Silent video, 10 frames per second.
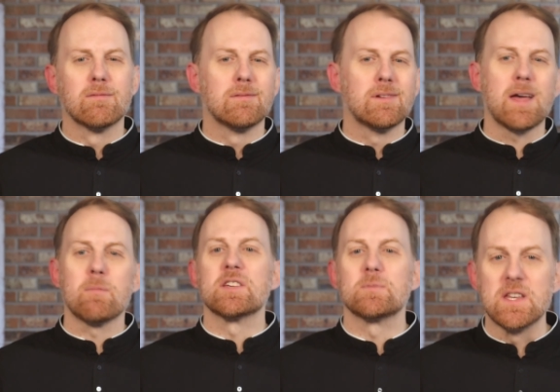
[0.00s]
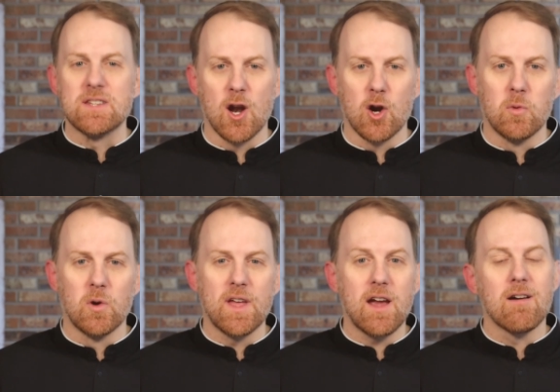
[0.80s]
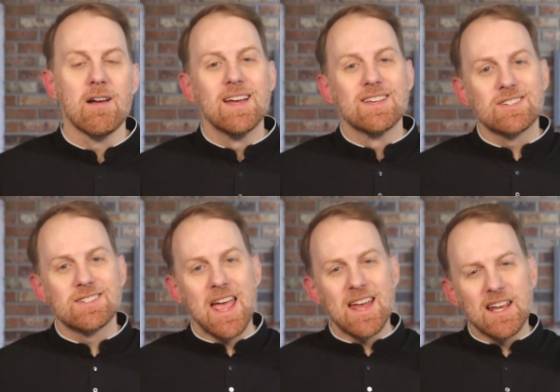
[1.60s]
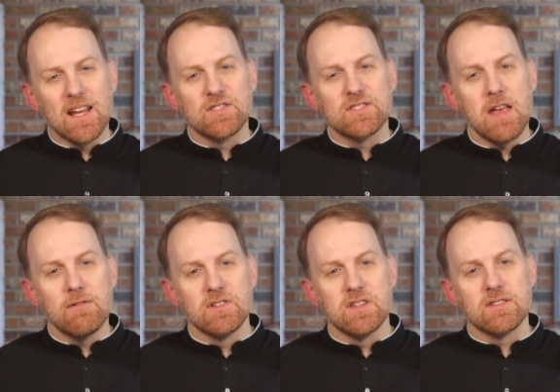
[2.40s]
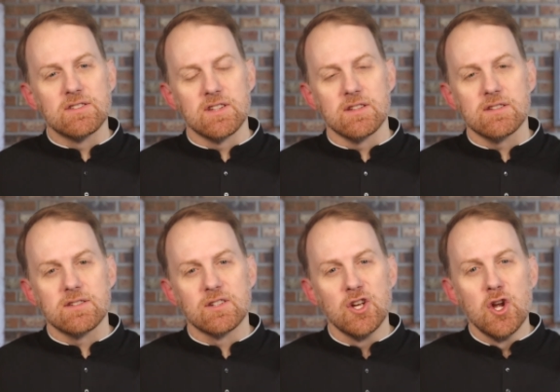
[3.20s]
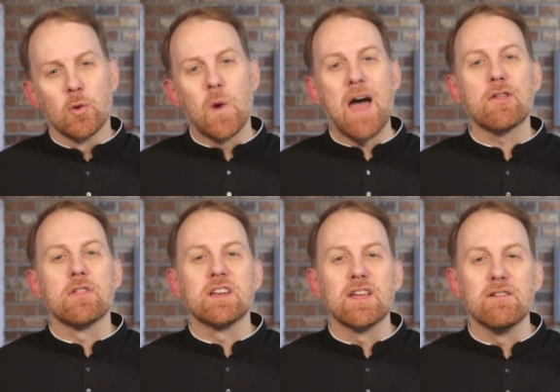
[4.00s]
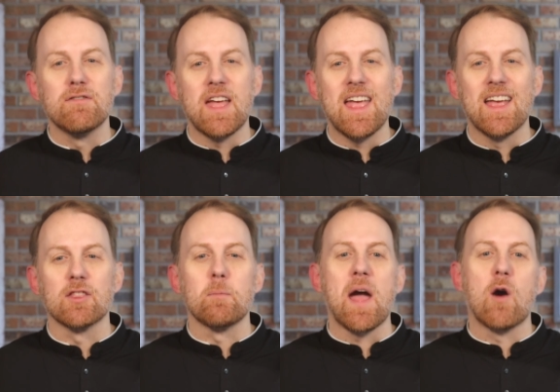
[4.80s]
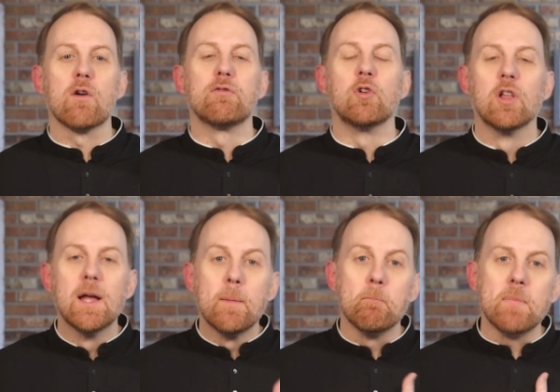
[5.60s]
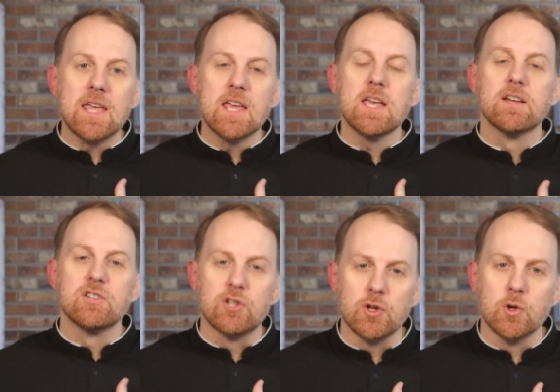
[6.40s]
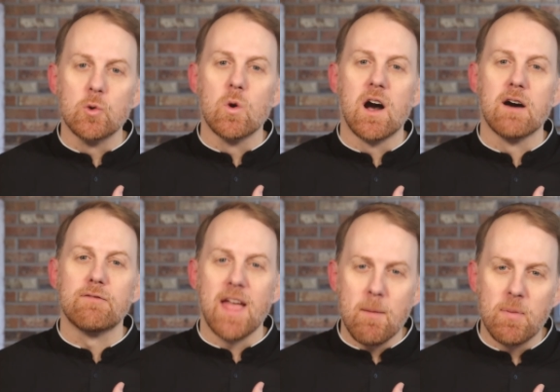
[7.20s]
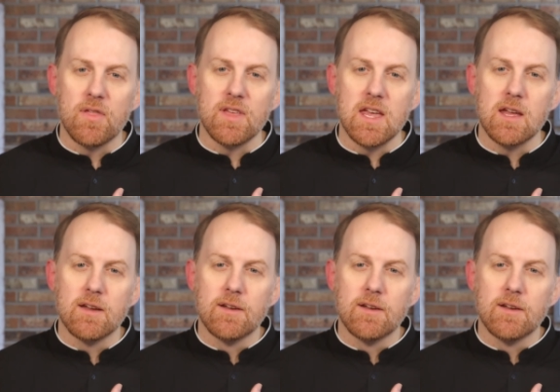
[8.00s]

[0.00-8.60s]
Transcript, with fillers: well, that must be terrible. They are standing at a safe distance rather than conveying the powerful me too of empathy.